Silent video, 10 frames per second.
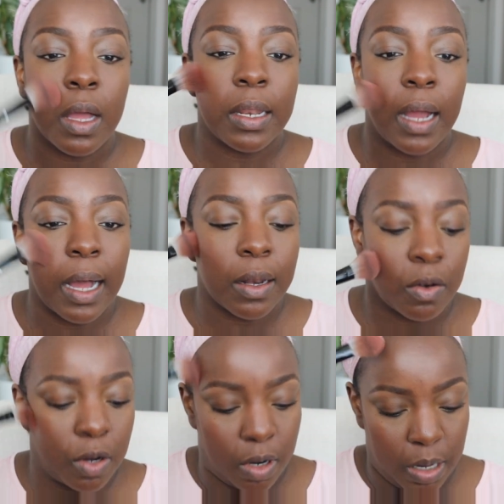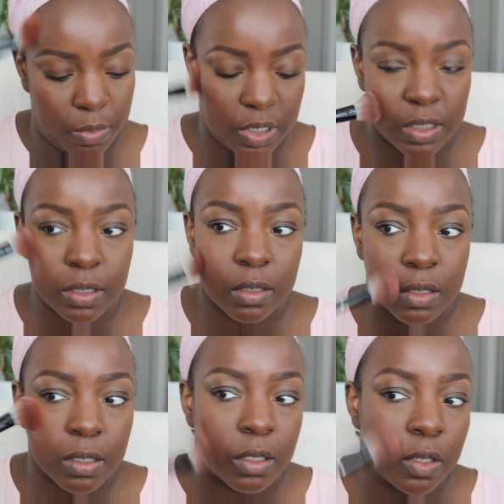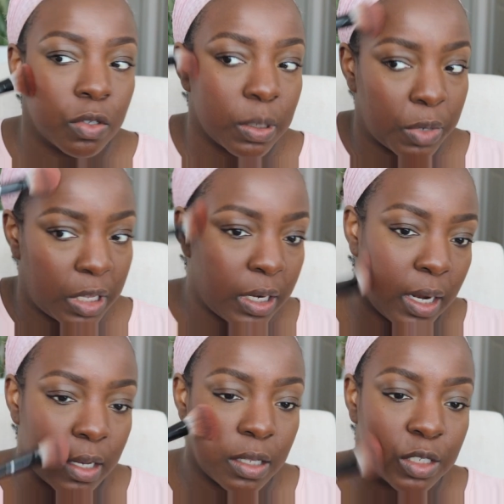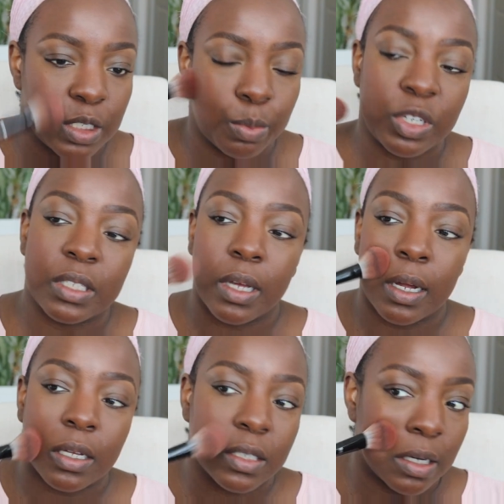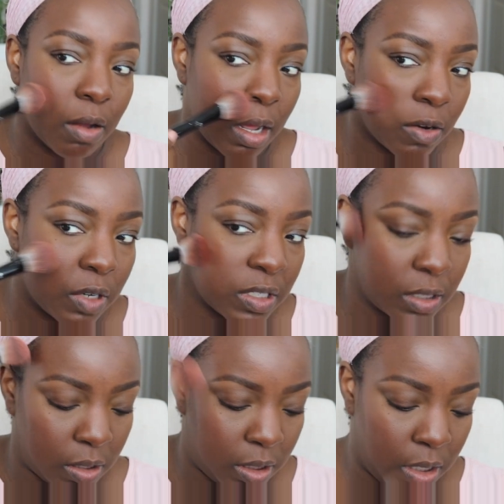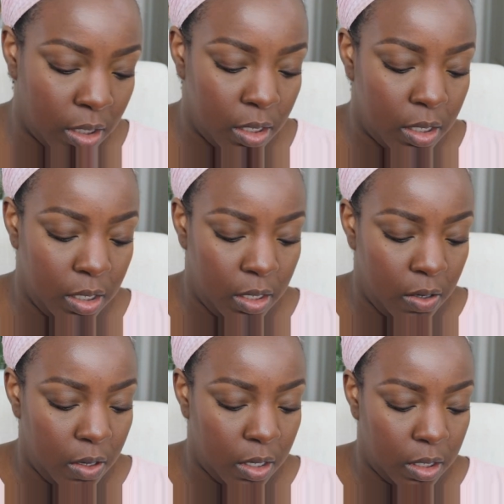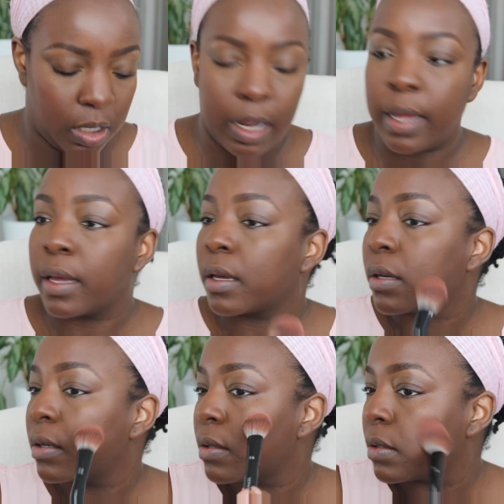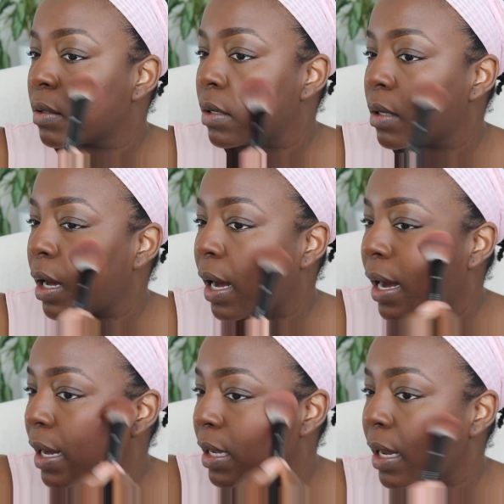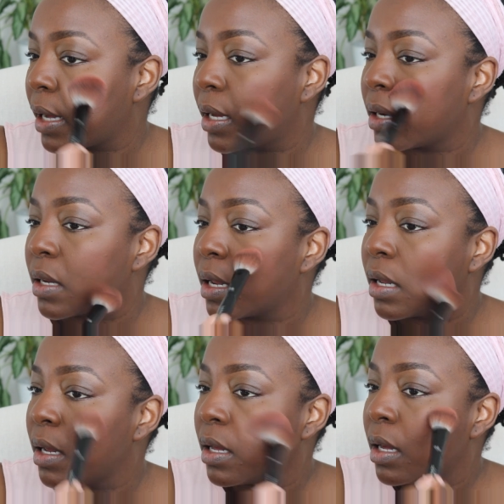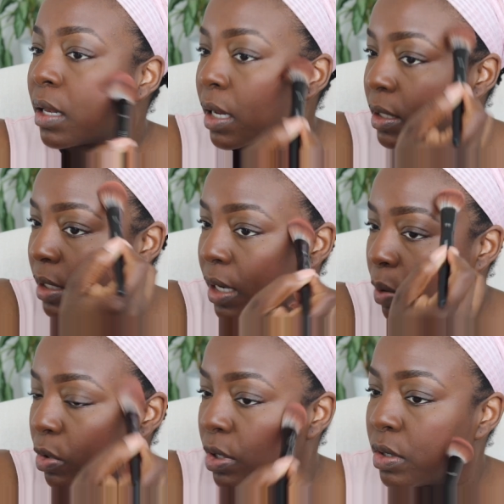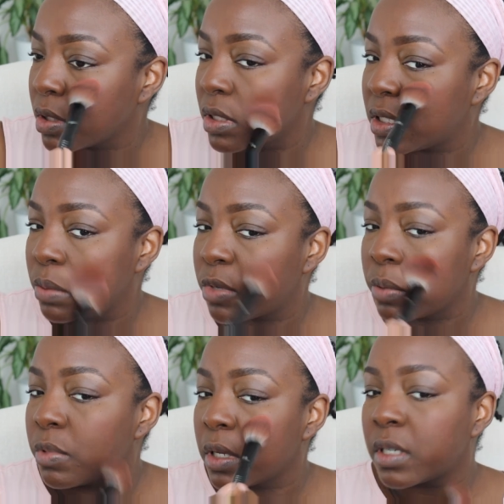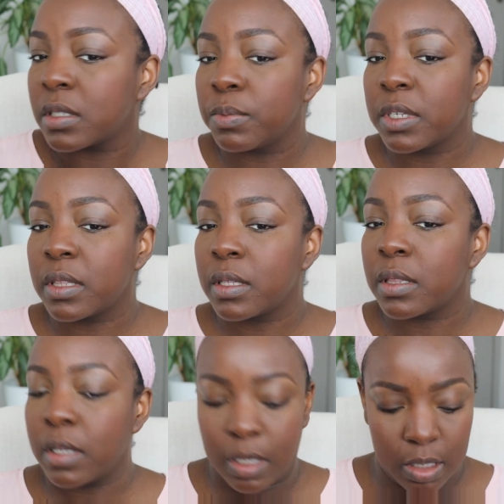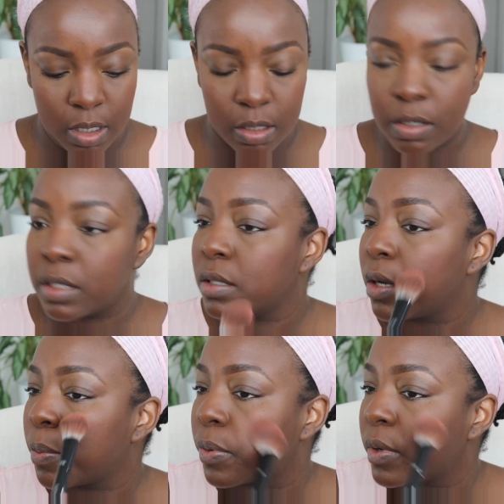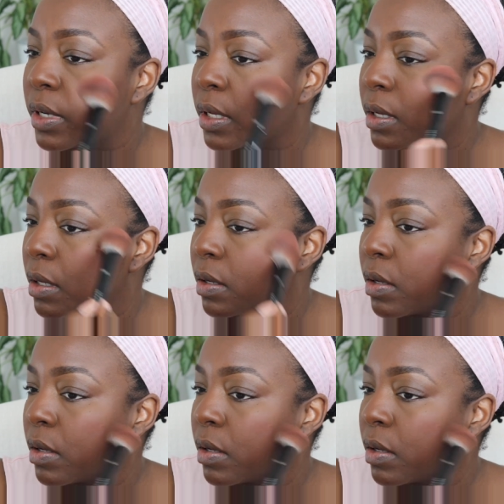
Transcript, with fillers: Now, I don't know how much use I'm gonna get out of this shimmery side because y'all know I don't necessarily like highlight. Like I said, I will use a shimmery blush, but the color is so pretty.